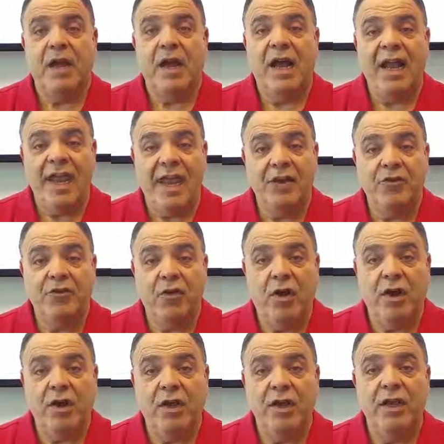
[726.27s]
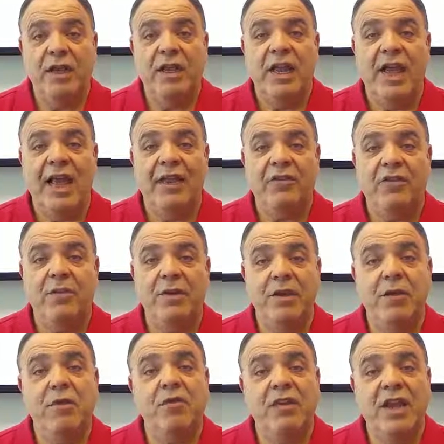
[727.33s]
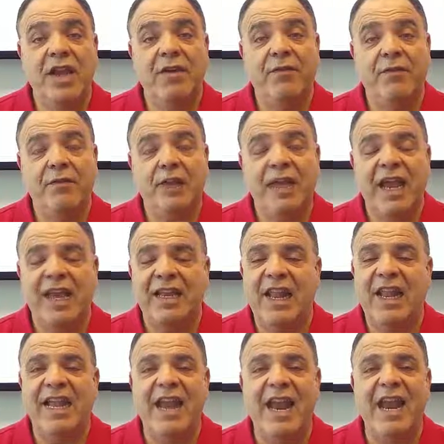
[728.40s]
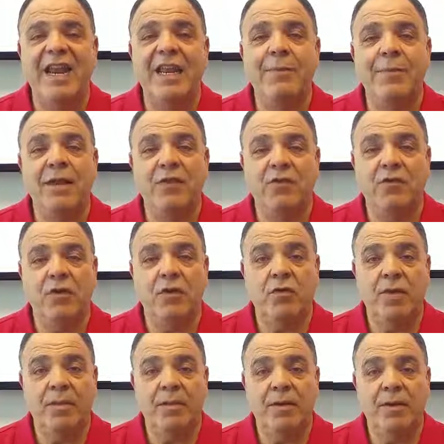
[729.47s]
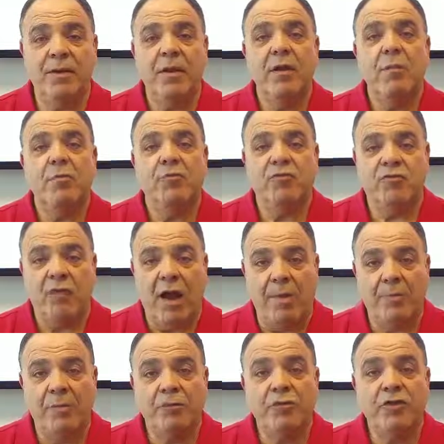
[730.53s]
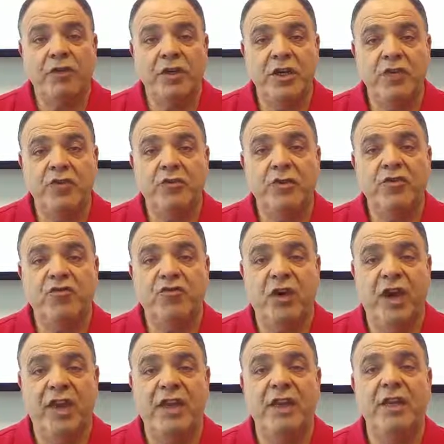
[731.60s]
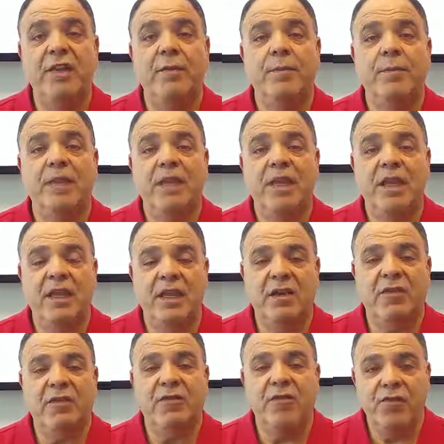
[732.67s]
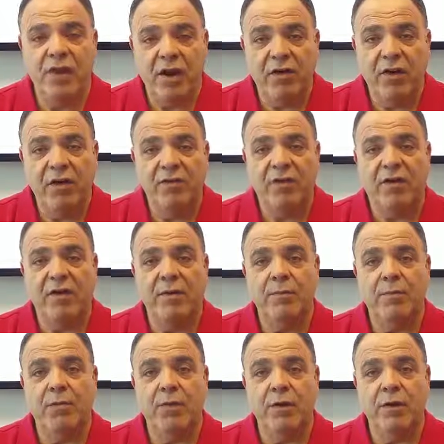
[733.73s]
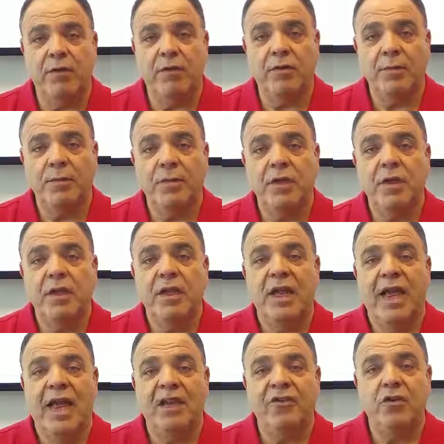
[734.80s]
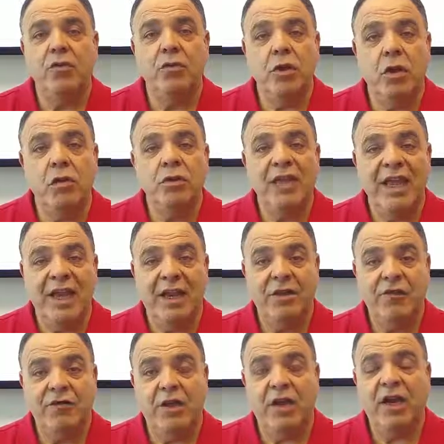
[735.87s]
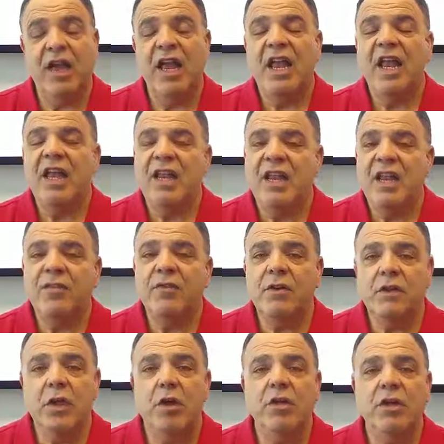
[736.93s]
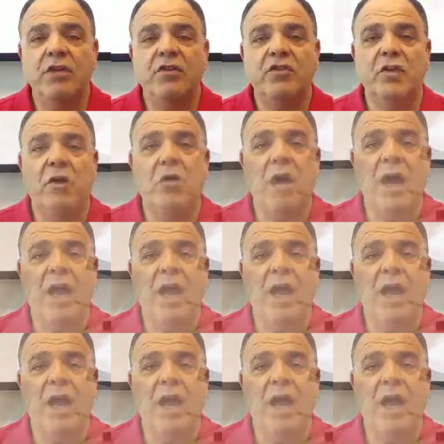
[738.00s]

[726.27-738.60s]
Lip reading: A hand truck has to be used carefully. And like any piece of equipment, proper procedure and training is very, very important. As you load the hand truck, never load it so